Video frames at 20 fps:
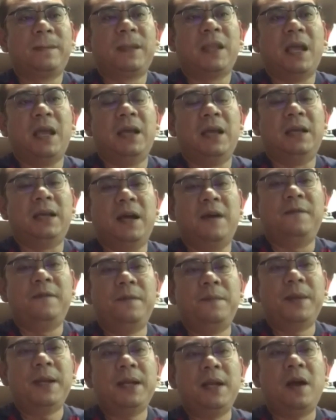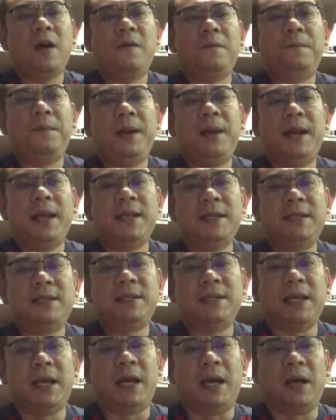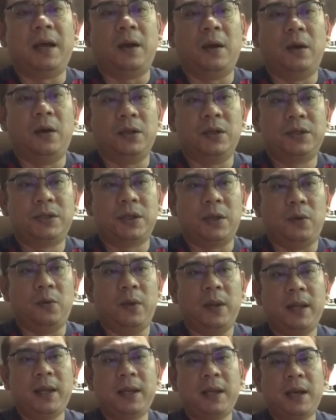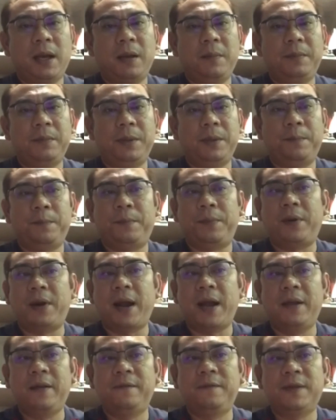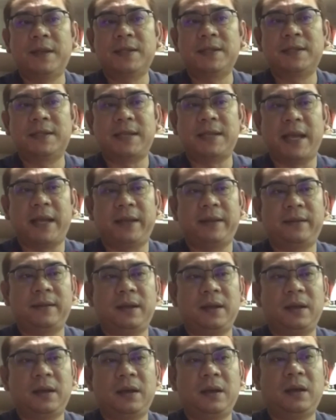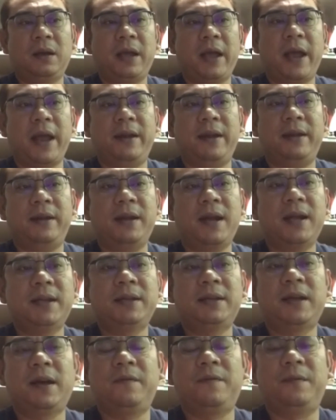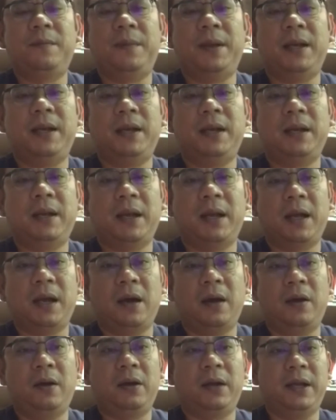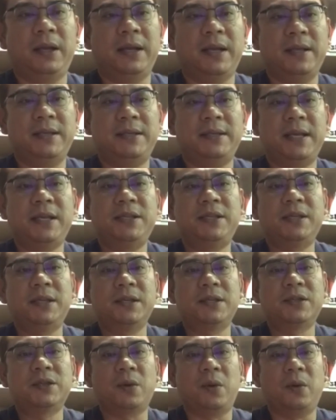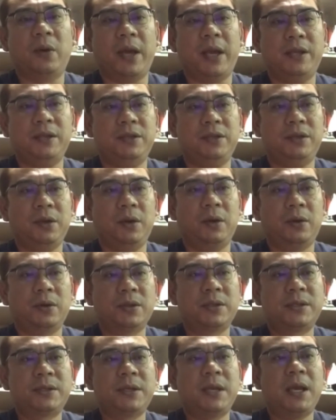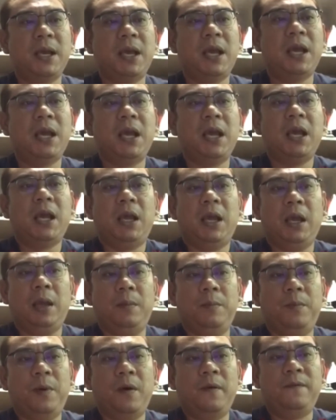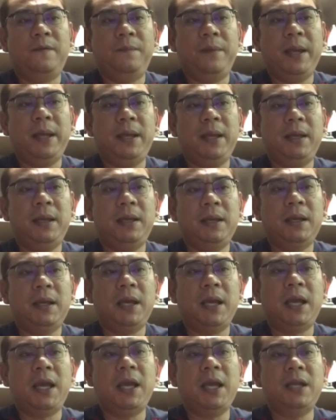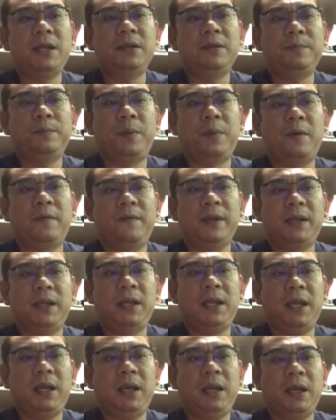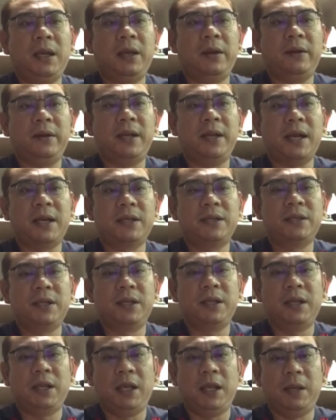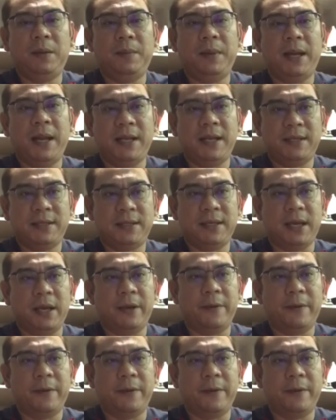Government of Malaysia also welcomed the private sector and non-government organizations or NGOs involving in poverty reduction in Malaysia.